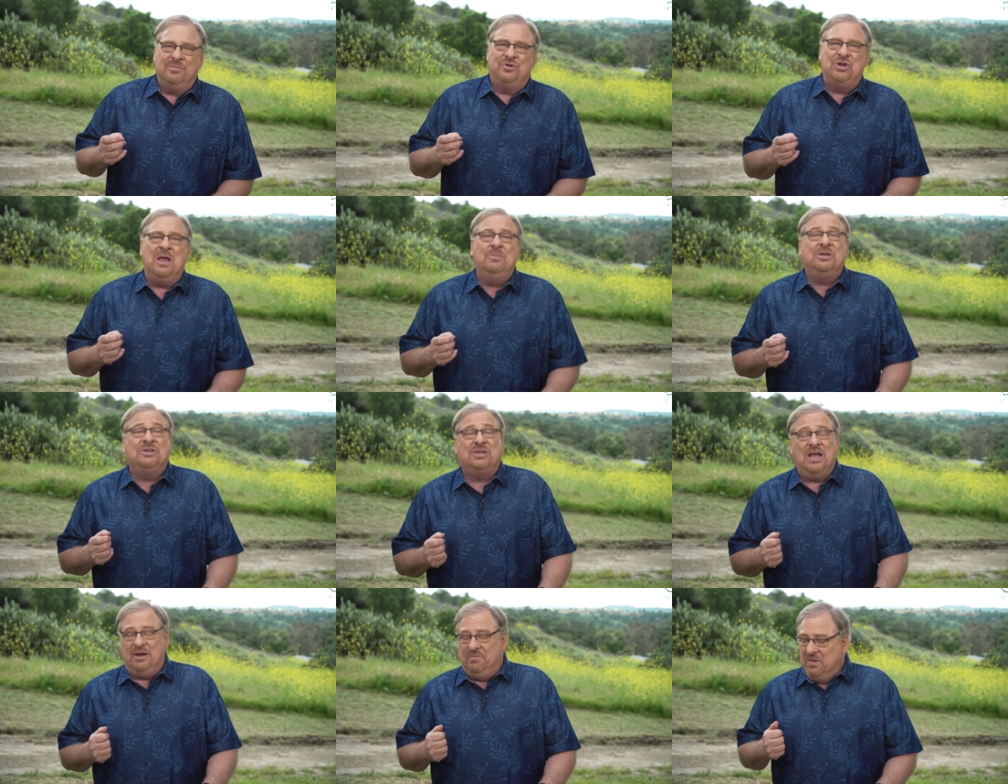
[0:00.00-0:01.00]
James has
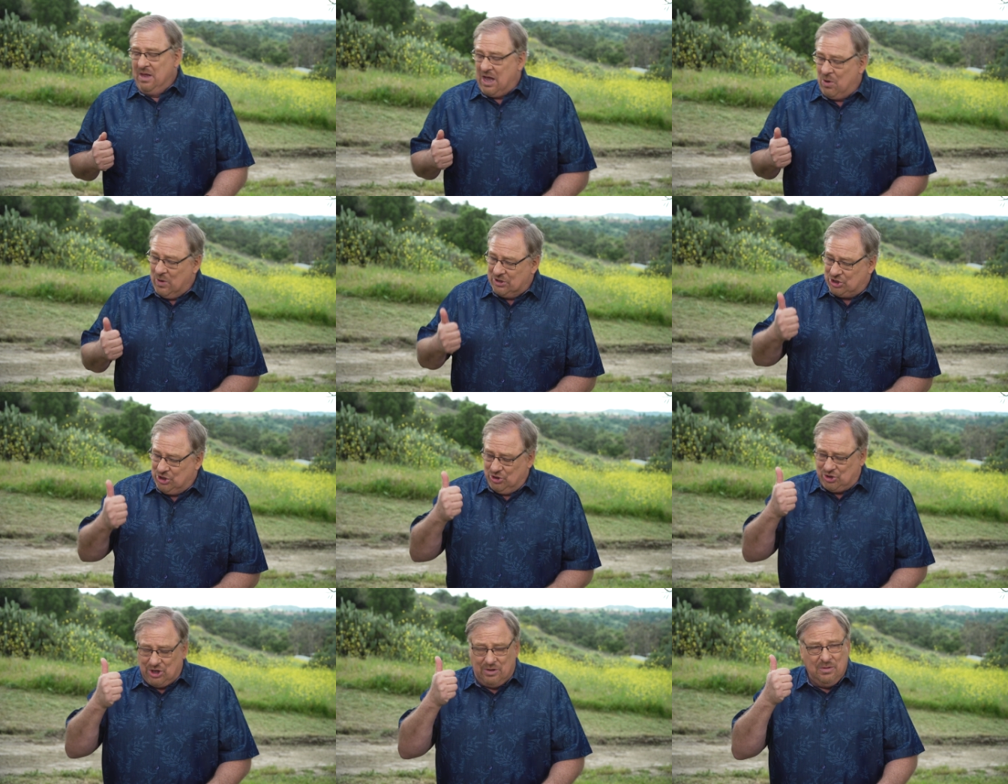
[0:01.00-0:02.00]
said, I want
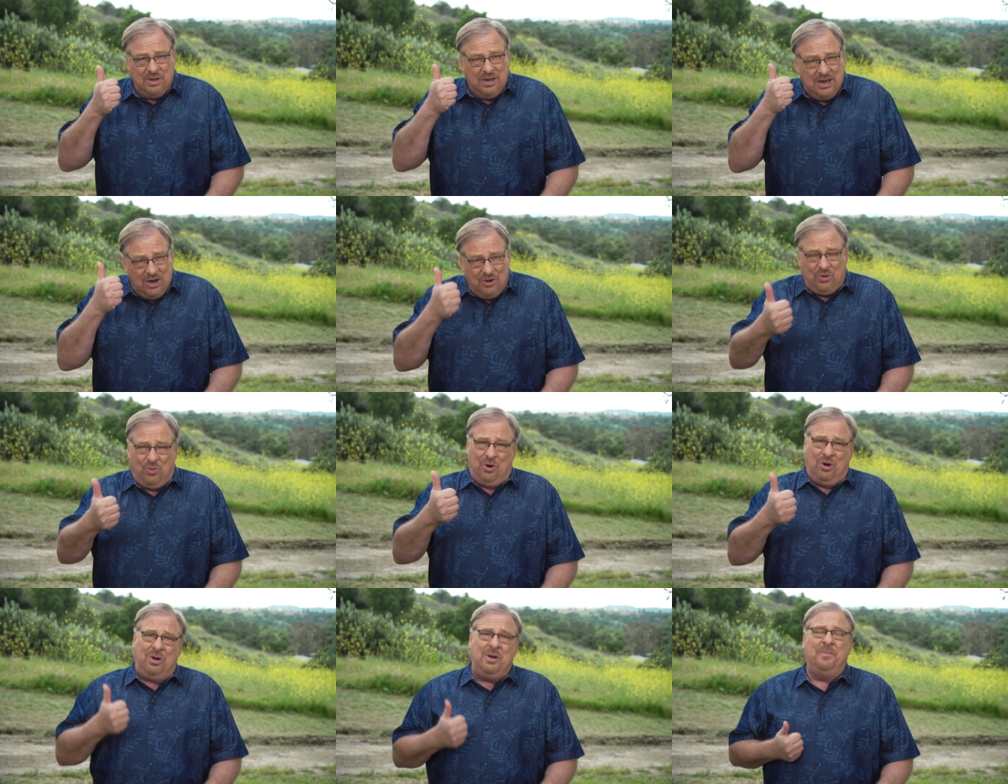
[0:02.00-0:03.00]
you to hear the
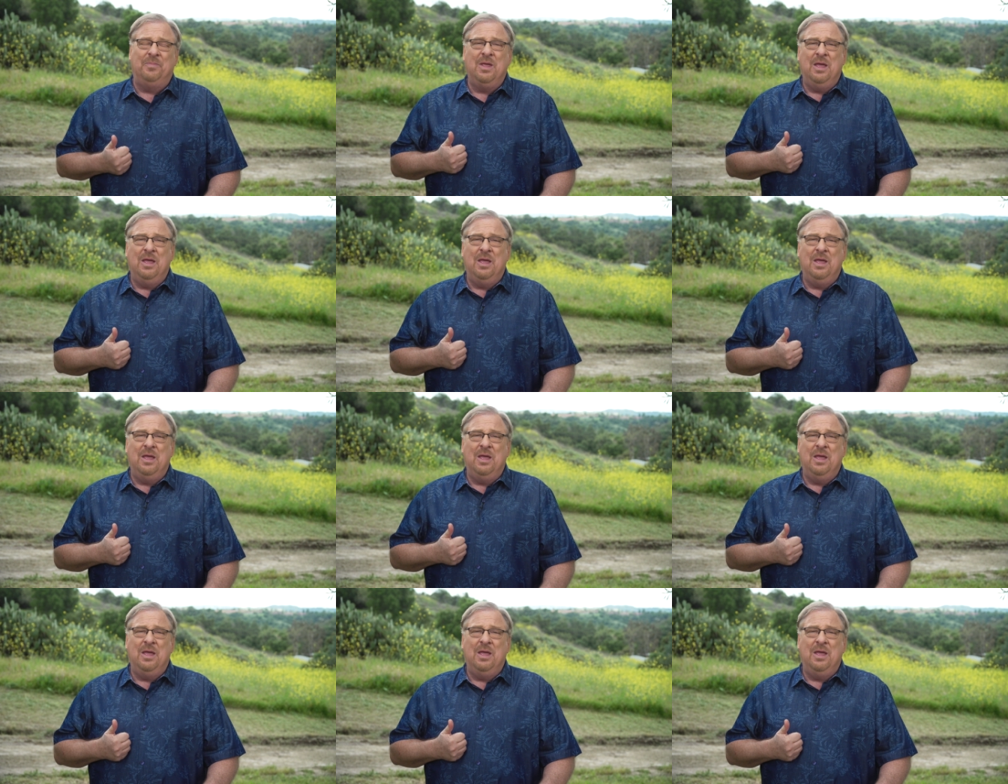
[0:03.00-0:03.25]
word.